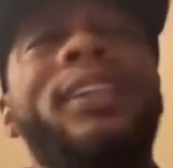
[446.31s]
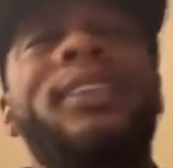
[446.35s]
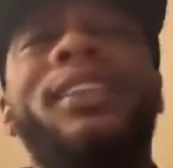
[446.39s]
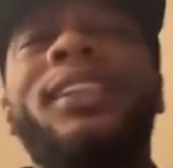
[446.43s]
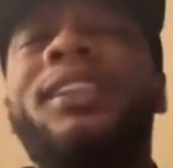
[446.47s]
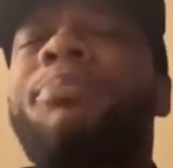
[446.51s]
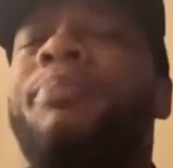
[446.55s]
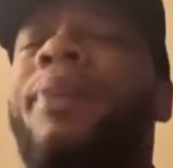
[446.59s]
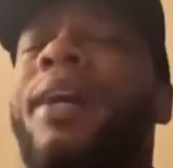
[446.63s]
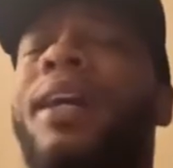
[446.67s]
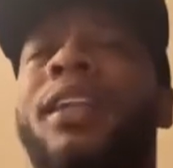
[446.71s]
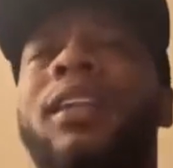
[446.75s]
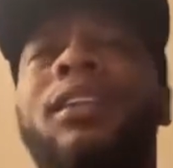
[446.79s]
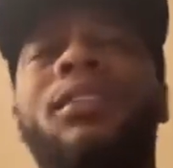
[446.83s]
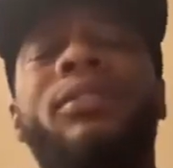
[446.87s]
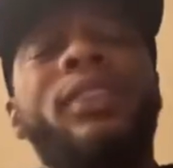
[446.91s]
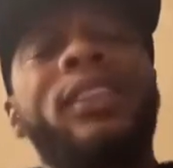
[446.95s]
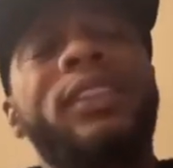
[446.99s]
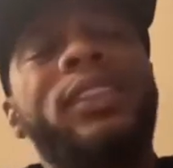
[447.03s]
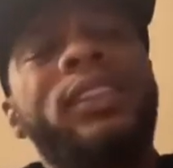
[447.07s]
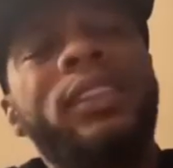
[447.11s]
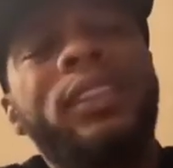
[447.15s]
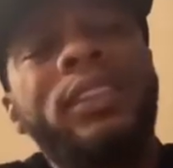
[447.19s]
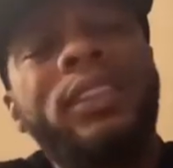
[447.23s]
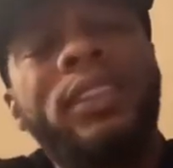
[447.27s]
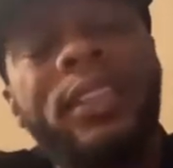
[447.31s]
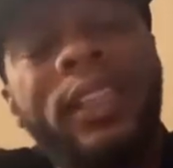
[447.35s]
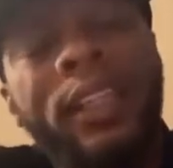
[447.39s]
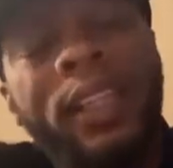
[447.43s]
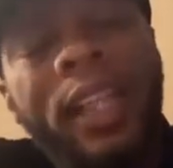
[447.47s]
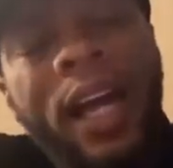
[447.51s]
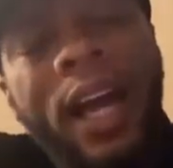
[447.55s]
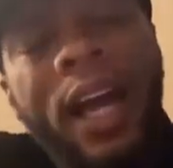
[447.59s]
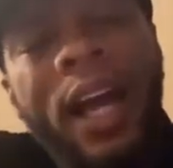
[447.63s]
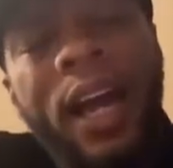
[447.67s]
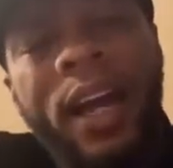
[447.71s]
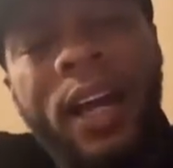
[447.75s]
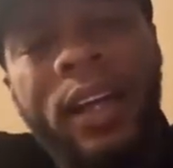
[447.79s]
I just met Clarissa in
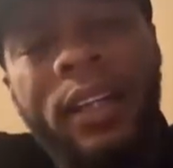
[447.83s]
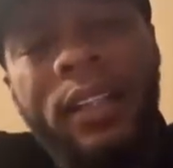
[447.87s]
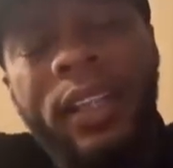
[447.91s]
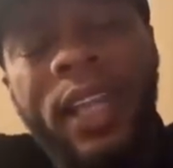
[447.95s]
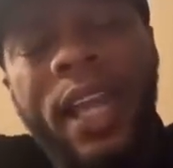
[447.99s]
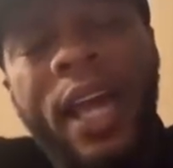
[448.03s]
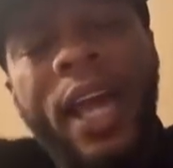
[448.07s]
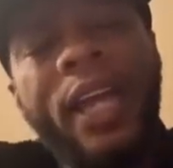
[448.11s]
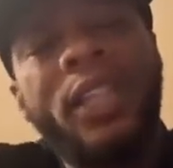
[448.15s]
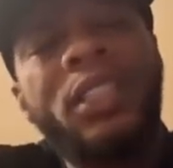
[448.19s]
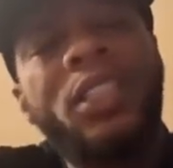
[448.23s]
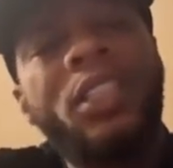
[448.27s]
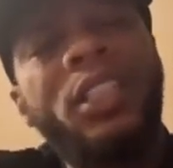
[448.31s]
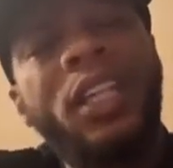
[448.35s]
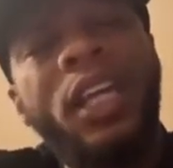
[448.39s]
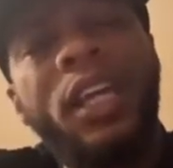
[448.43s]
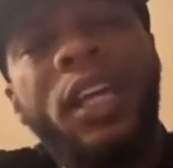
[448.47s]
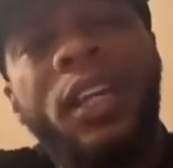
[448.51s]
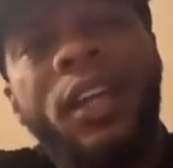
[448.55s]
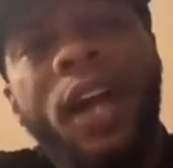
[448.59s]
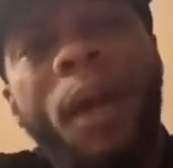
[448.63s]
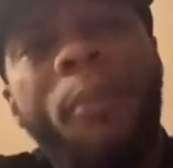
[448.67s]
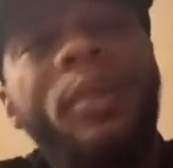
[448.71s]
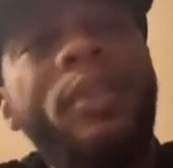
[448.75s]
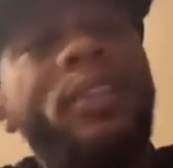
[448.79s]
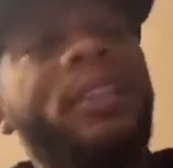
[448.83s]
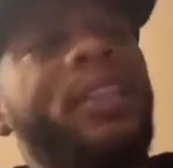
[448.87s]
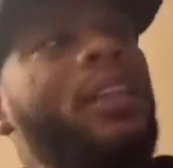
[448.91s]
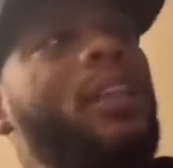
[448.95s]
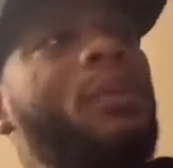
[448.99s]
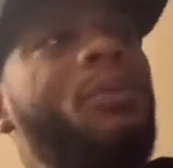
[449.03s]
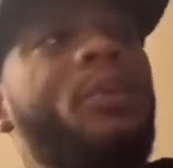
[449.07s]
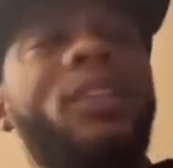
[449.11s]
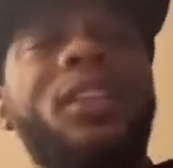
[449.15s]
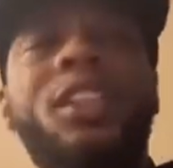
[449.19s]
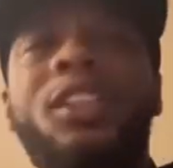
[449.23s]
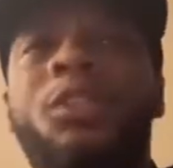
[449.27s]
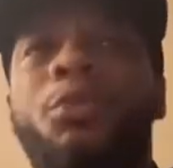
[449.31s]
July last year. I've been
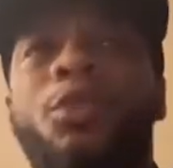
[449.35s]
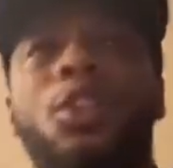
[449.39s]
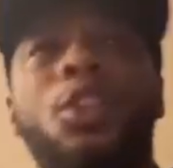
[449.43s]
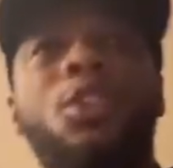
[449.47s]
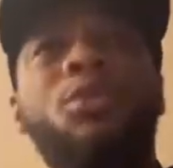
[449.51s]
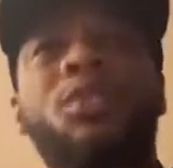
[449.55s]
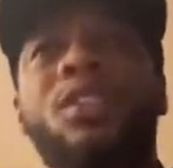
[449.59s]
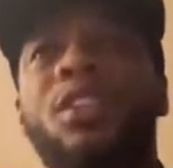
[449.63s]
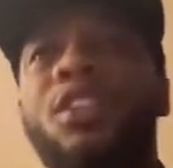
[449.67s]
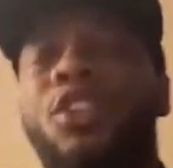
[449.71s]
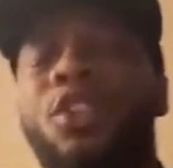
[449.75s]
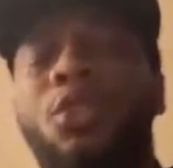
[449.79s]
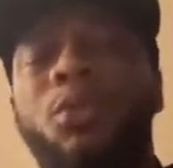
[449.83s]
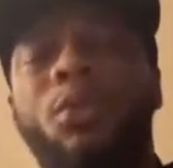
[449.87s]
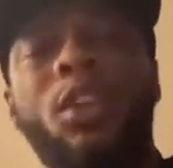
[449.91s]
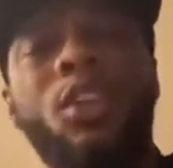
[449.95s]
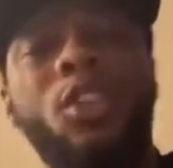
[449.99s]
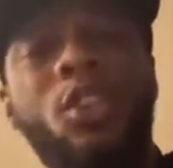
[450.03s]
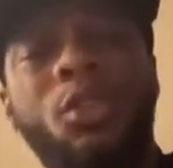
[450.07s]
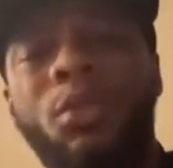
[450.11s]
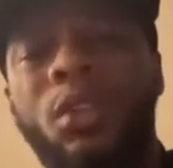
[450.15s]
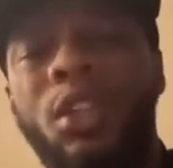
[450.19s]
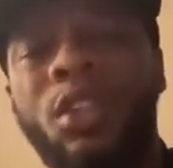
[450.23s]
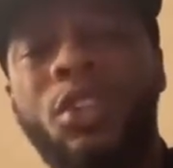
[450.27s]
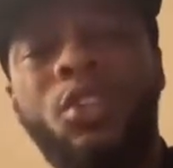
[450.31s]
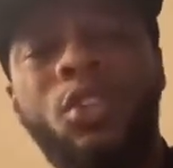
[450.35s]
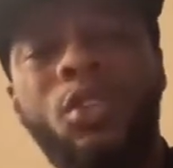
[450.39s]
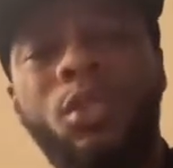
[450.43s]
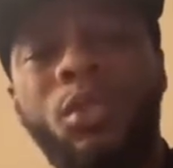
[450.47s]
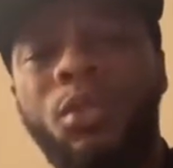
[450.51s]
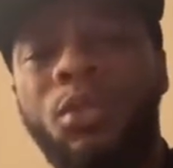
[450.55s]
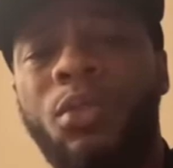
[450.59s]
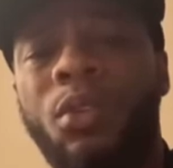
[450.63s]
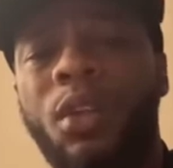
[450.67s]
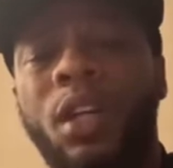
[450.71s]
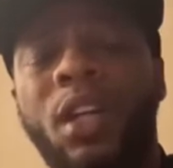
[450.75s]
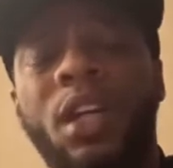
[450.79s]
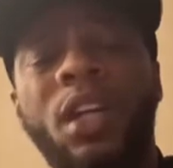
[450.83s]
dealing with this with you since
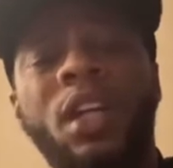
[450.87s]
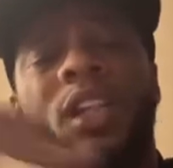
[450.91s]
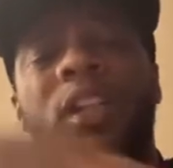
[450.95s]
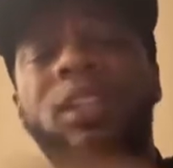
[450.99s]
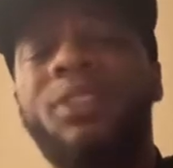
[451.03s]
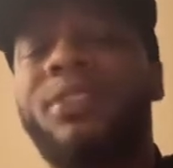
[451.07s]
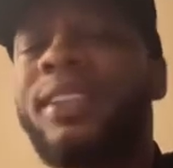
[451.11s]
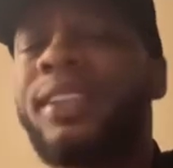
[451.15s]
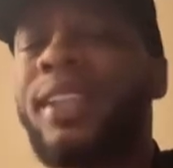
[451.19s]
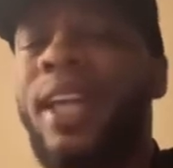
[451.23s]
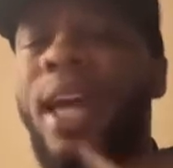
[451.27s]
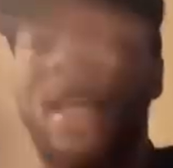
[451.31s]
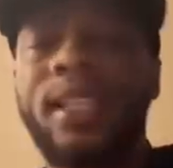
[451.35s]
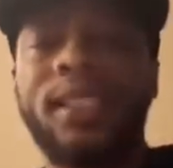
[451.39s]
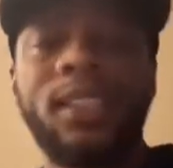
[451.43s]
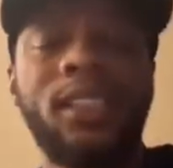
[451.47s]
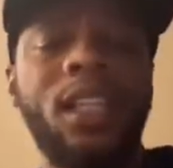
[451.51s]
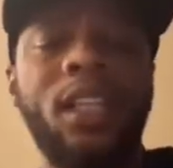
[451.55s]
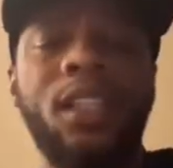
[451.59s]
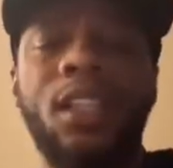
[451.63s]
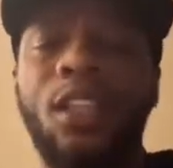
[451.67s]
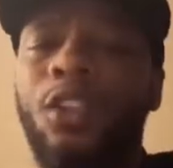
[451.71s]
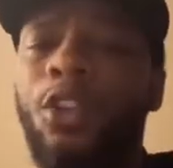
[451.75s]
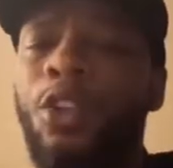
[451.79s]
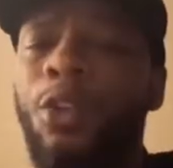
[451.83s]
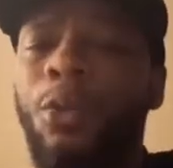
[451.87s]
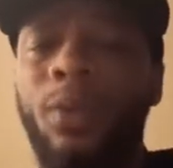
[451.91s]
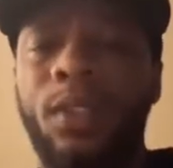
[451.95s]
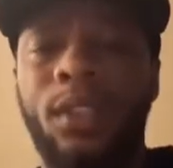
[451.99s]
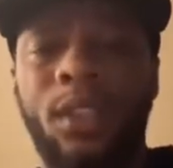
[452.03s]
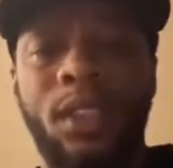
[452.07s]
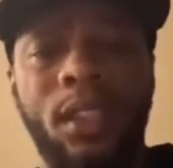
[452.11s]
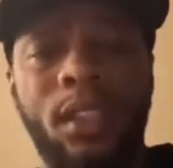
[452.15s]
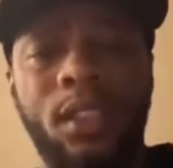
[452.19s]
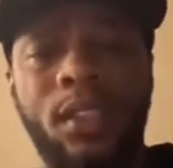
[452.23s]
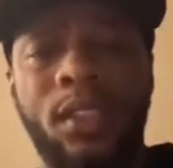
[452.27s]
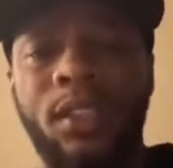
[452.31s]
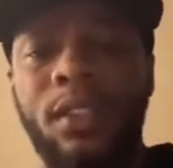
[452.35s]
2022. Clarissa has nothing to do
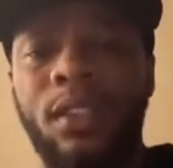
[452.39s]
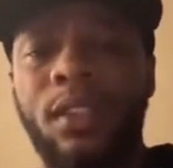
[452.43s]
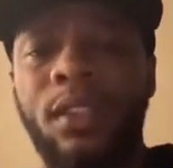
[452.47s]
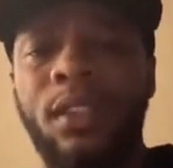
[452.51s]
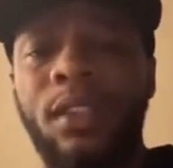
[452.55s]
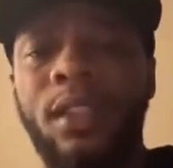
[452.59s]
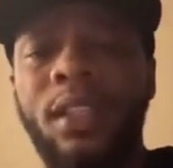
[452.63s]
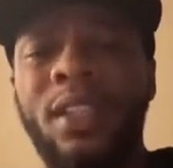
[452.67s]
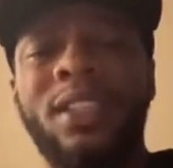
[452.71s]
with this.